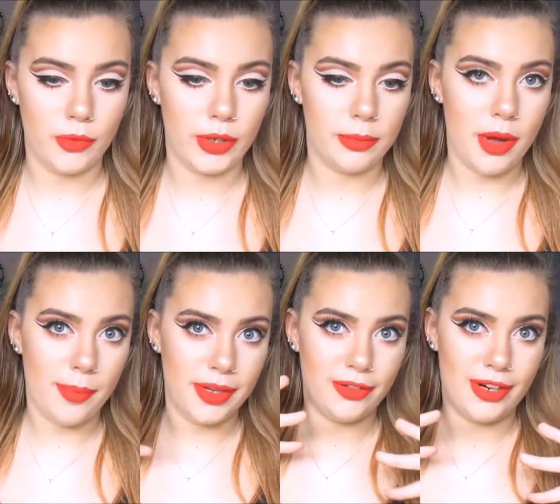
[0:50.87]
with a
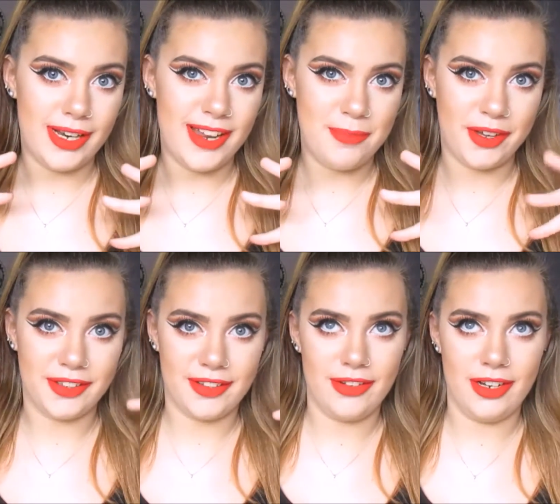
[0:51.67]
popping red lip,
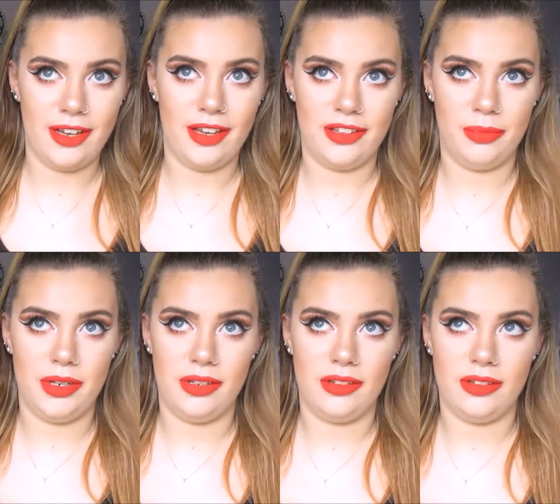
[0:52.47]
because I feel like it's
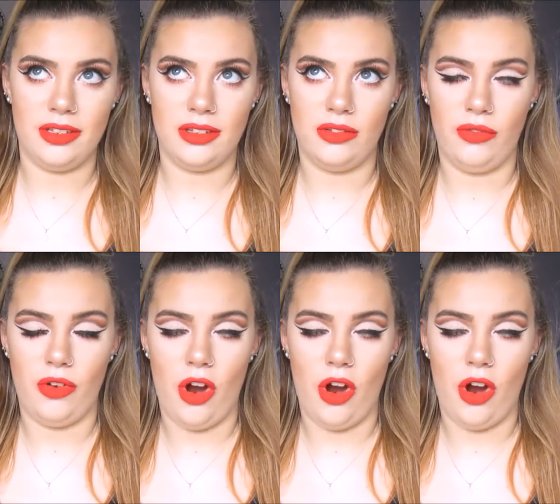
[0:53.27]
been since